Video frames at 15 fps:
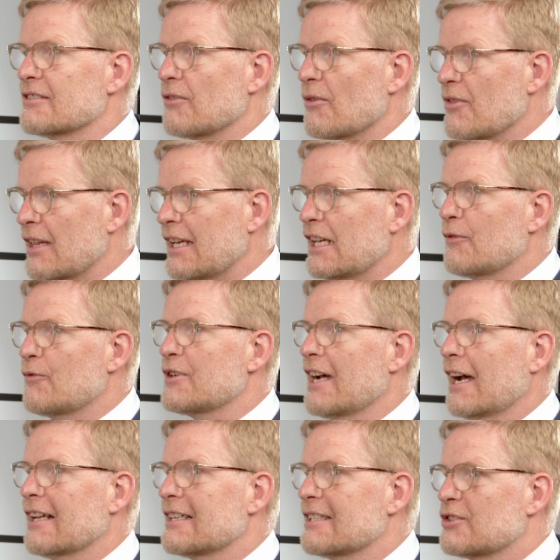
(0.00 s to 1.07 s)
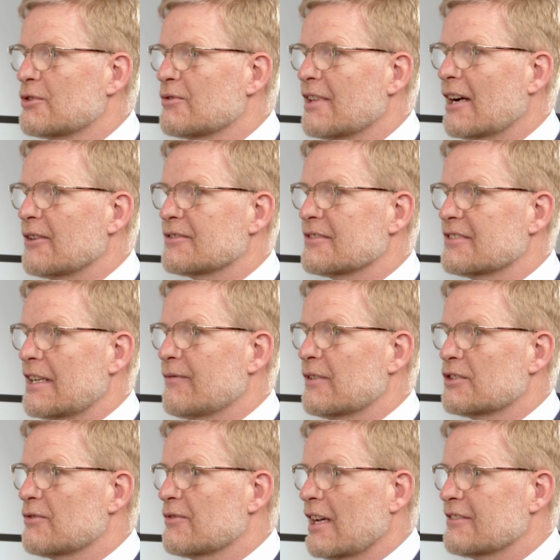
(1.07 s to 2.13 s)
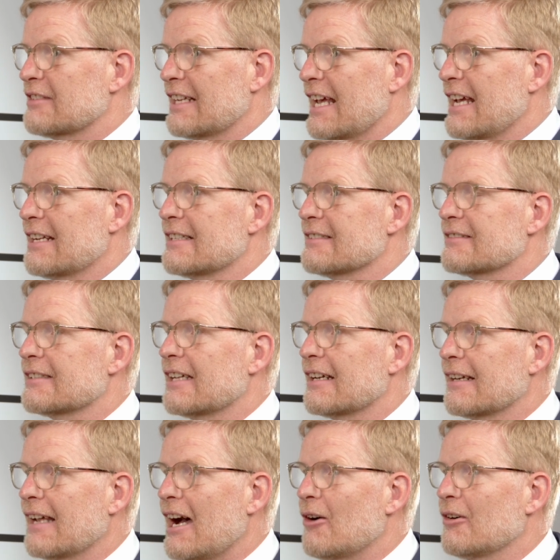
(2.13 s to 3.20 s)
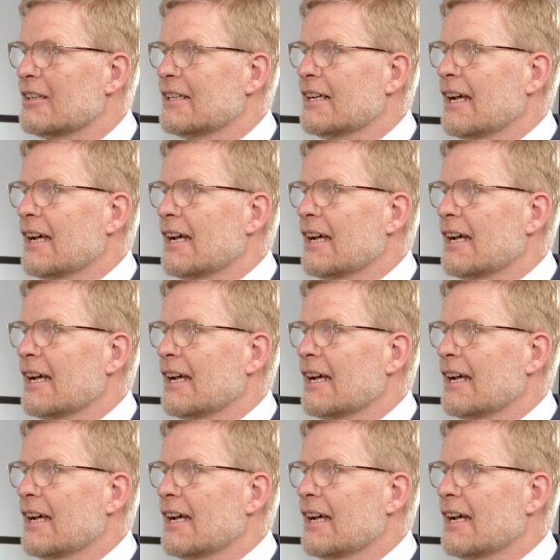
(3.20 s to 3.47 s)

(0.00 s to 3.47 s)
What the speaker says: So think if we had a 2007, 2008 incident now